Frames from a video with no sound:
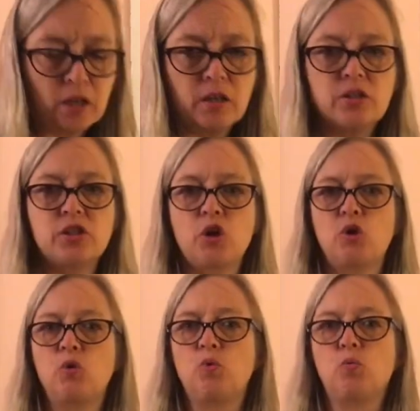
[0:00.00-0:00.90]

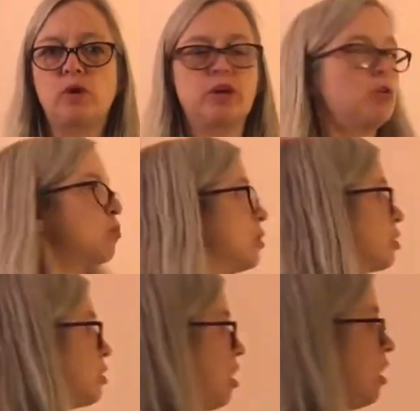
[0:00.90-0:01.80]
So we're going to
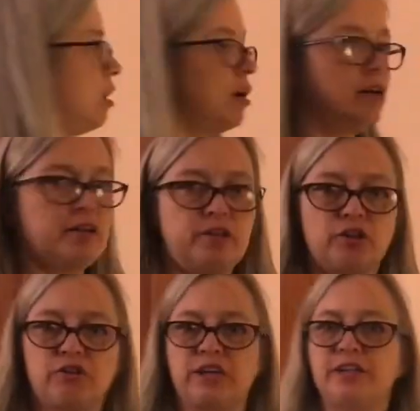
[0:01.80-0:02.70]
work on
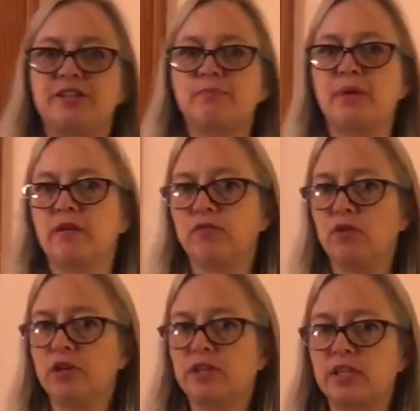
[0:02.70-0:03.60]
creating some
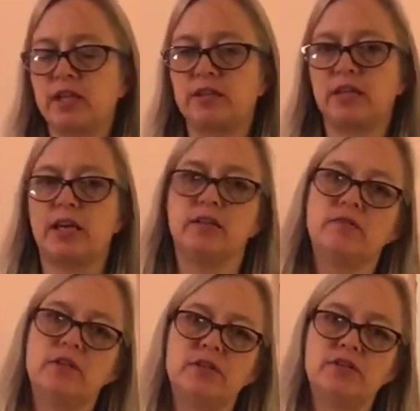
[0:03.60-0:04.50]
metaphors, and at the end of
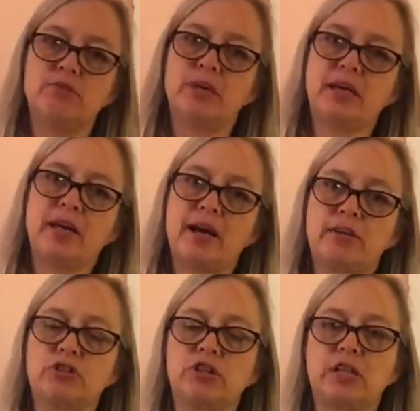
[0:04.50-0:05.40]
this you may
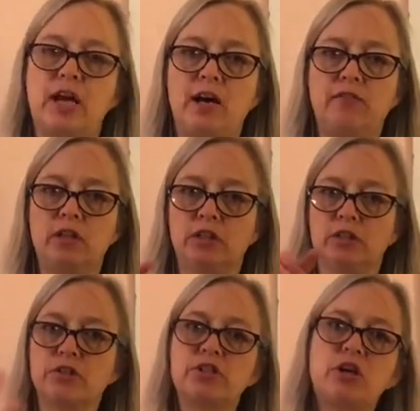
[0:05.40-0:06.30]
actually have a
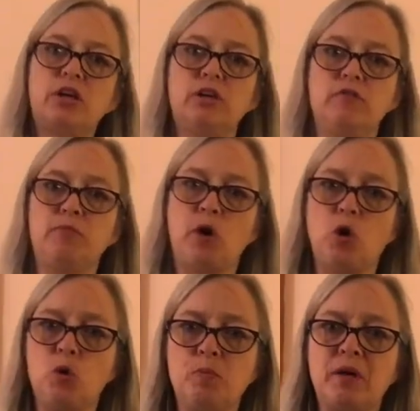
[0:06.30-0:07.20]
little start of a
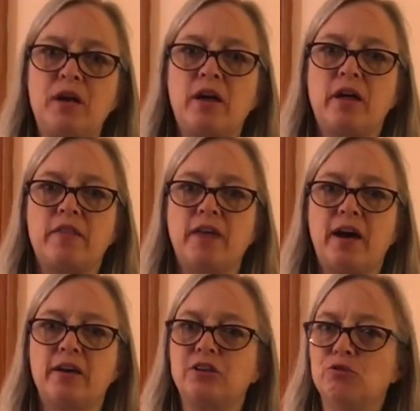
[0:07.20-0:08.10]
poem
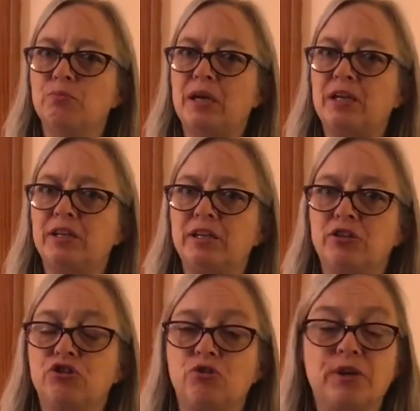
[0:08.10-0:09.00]
that you may
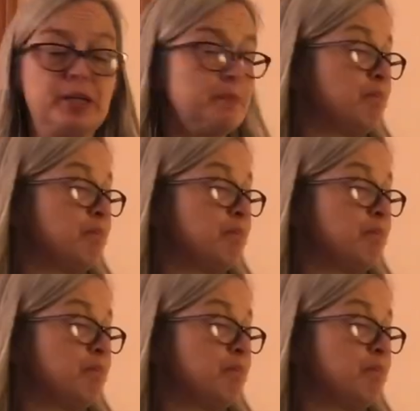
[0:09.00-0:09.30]
enjoy.